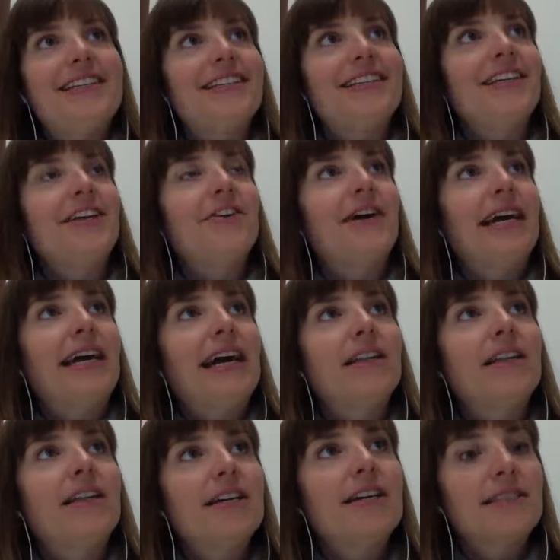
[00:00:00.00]
I
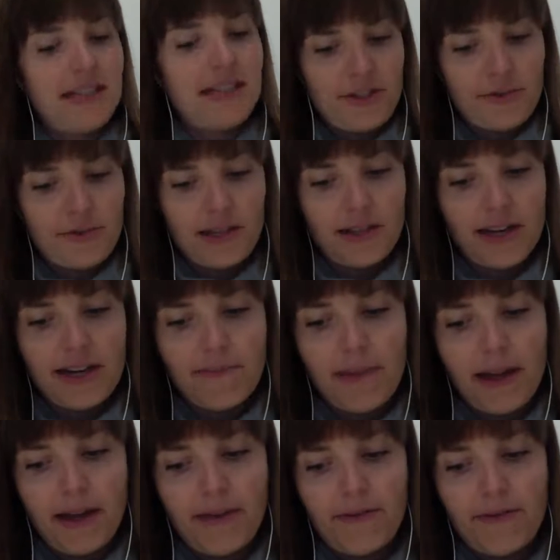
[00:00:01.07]
lost touch with a lot of
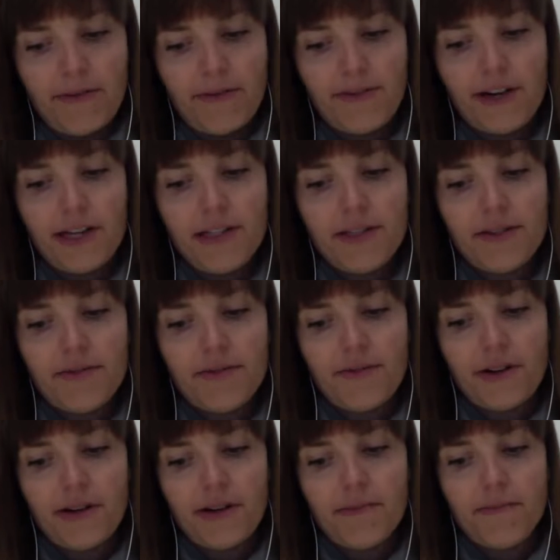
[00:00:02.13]
my friends
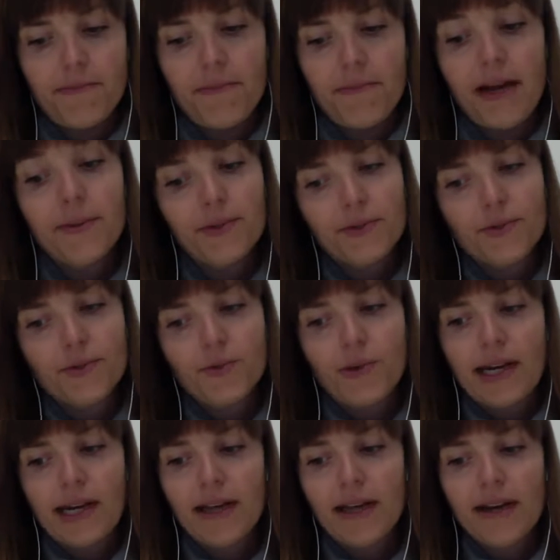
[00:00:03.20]
from Bible school when
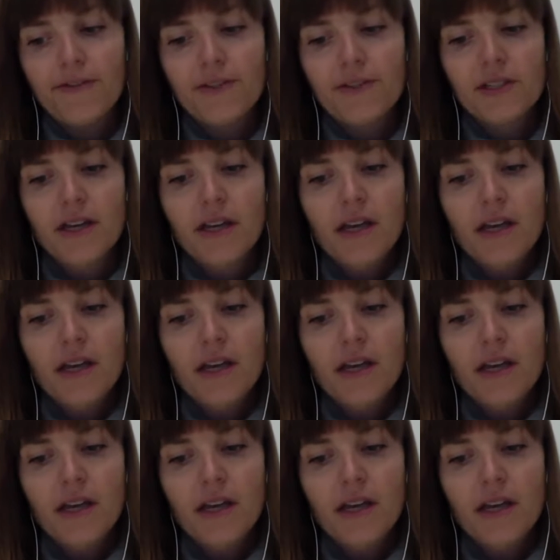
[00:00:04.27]
I left,